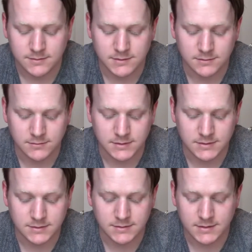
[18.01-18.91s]

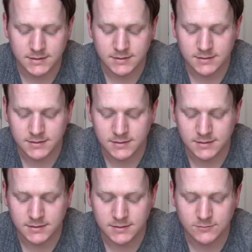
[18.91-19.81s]
doing
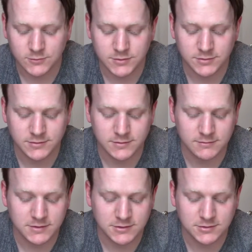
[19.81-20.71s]
a 100
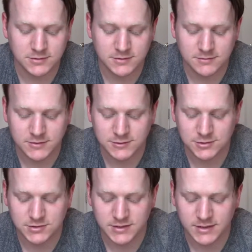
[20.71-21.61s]
question
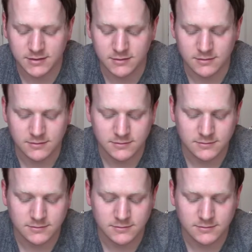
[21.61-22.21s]
questionnaire